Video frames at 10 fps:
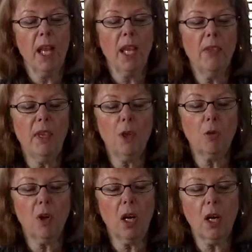and then
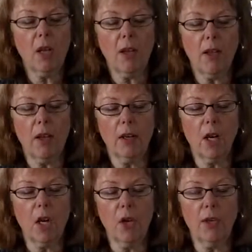draw a
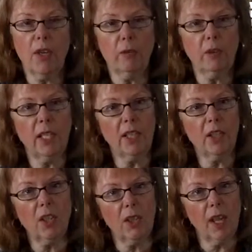card that
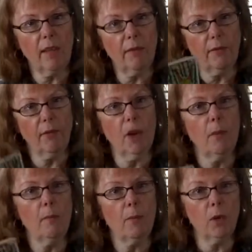relates to that
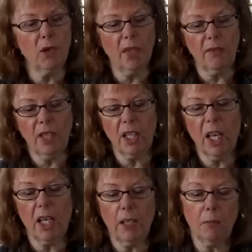from your
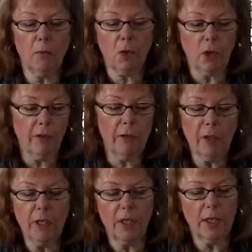78. So for
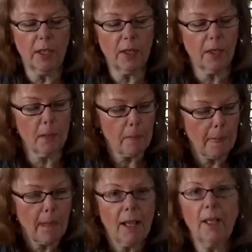instance,
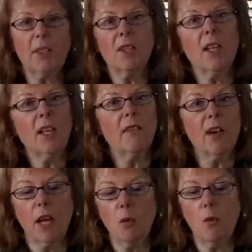let's say if
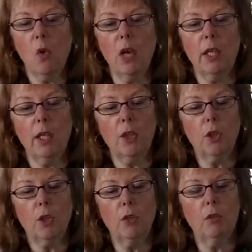I wanted
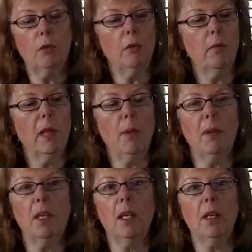to
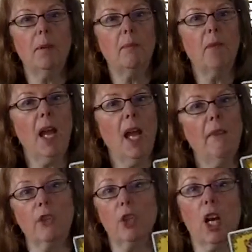maybe
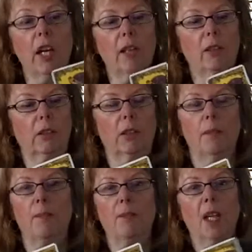have a child,
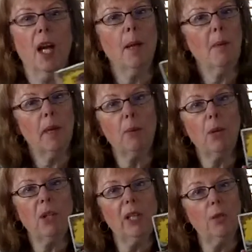I might
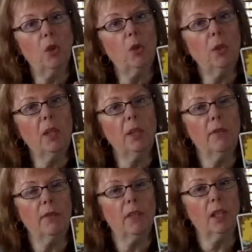pull out the Queen
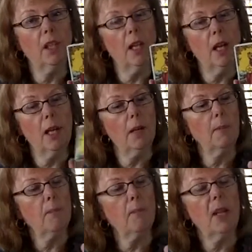of
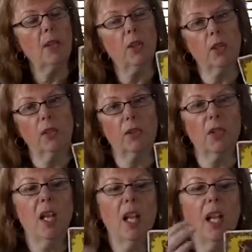
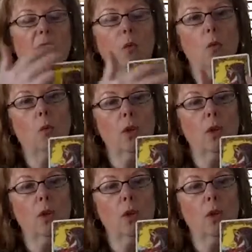Pentacles and